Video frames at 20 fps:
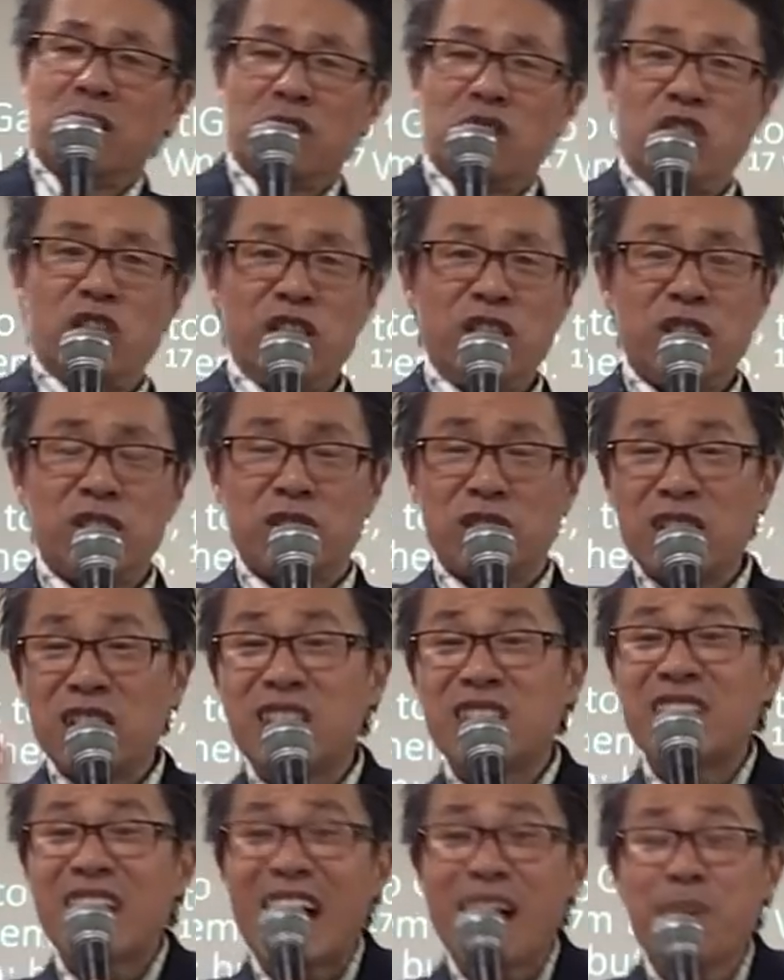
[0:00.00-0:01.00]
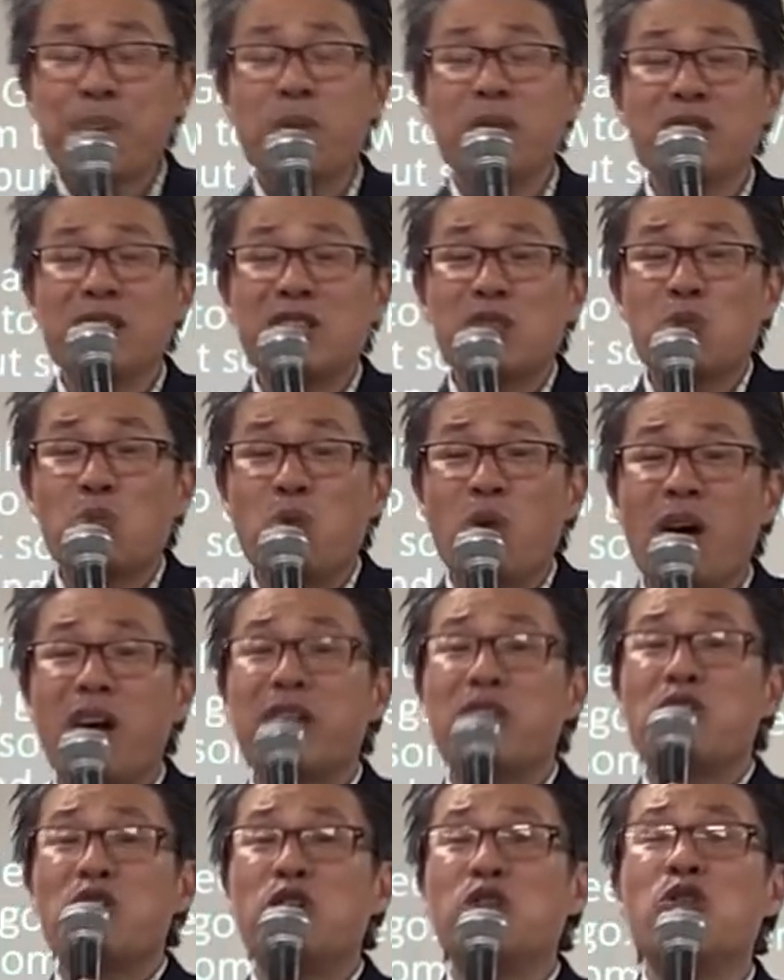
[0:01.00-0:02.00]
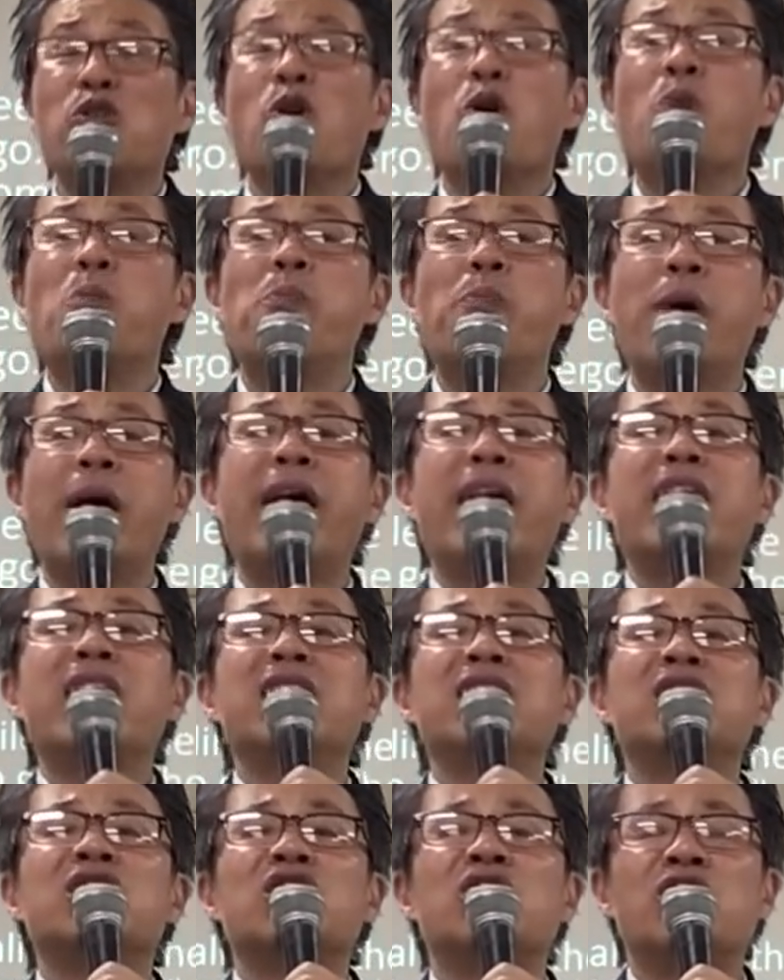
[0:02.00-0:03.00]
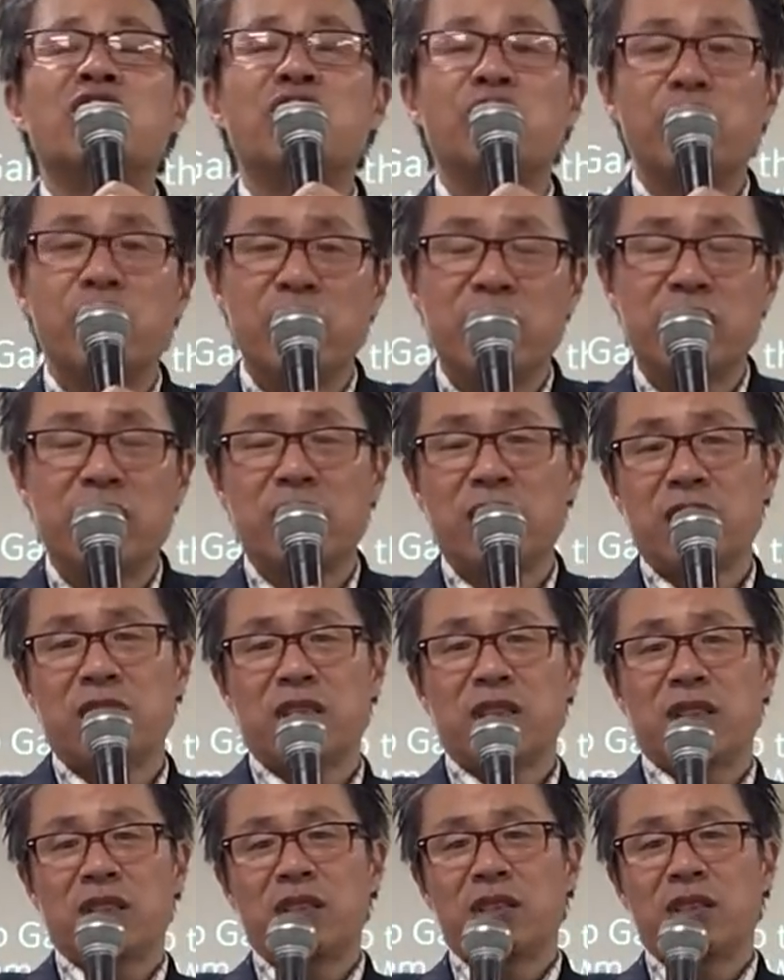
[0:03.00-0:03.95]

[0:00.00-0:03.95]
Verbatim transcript: disciple is one who obeys Jesus